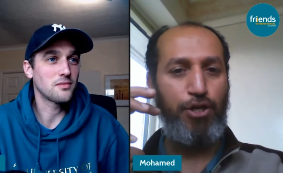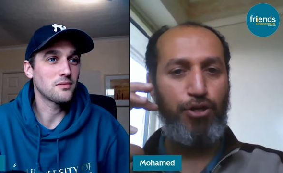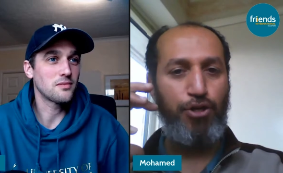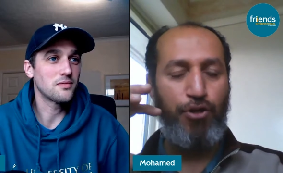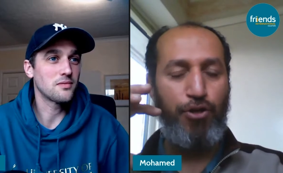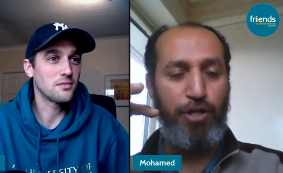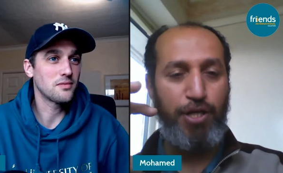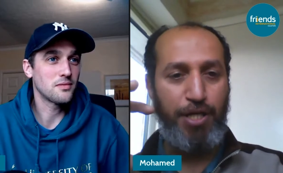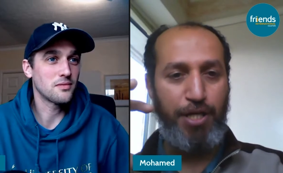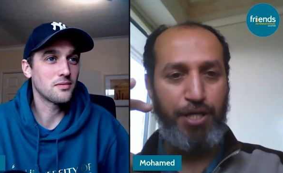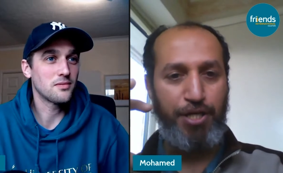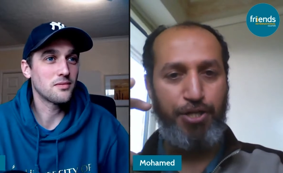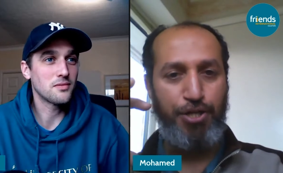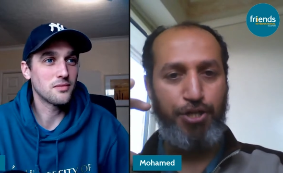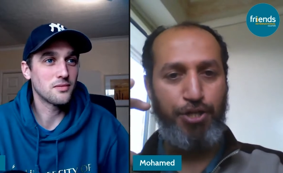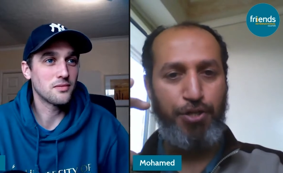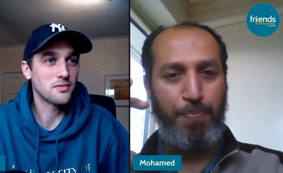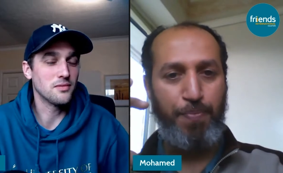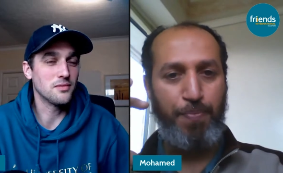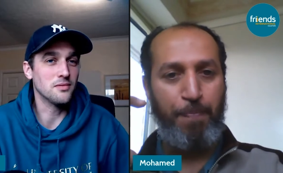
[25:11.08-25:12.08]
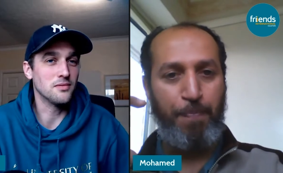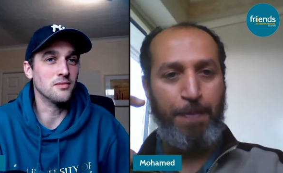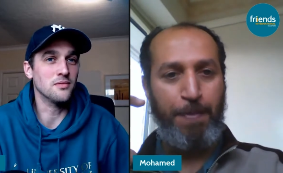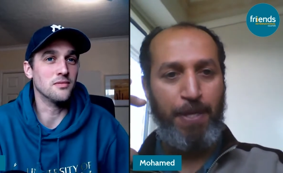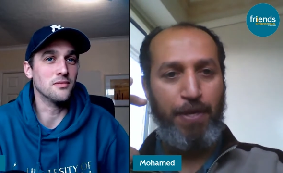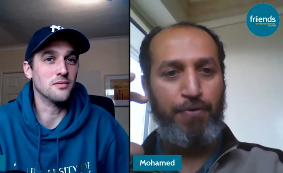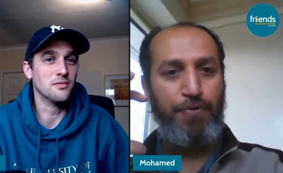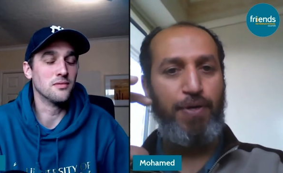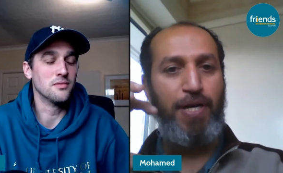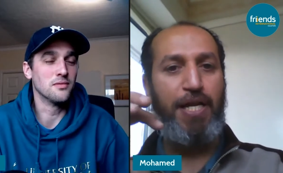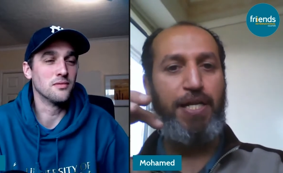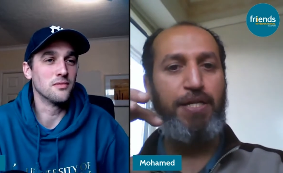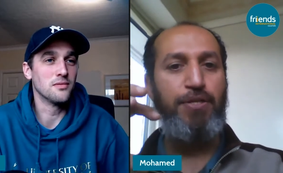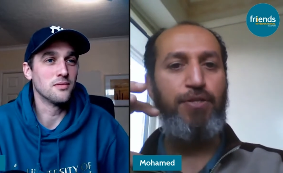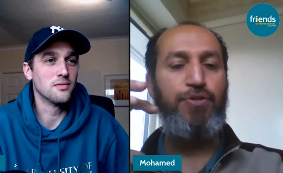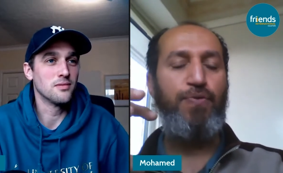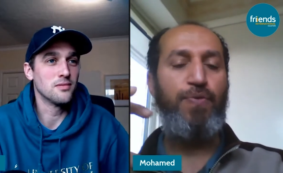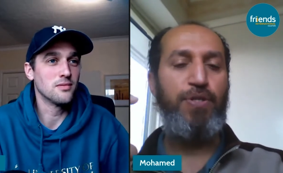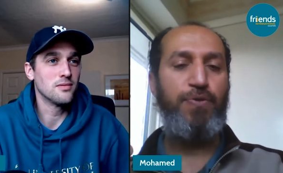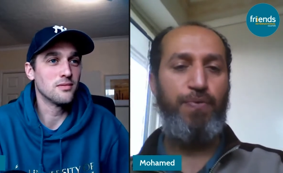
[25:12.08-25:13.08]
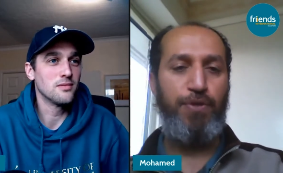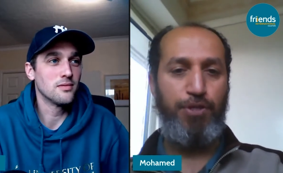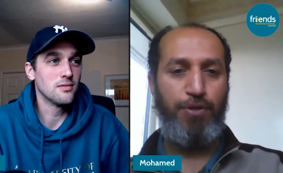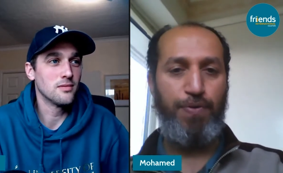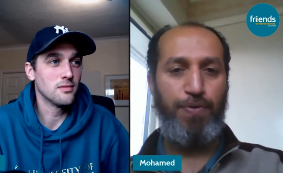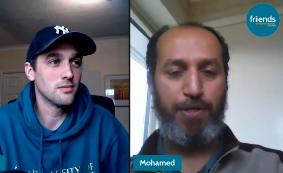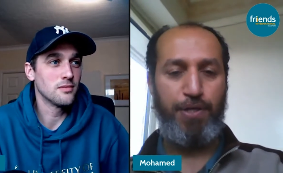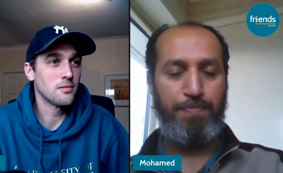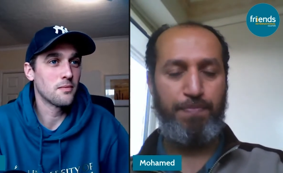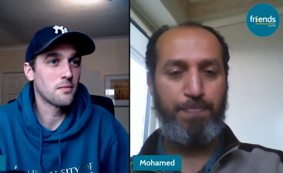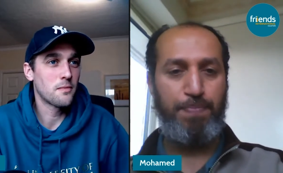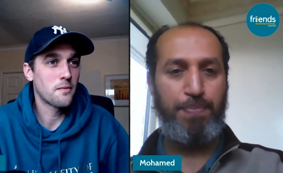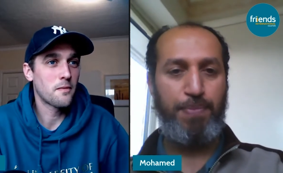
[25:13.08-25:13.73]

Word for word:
Speaker 1: knowledge mm. related to what we're doing.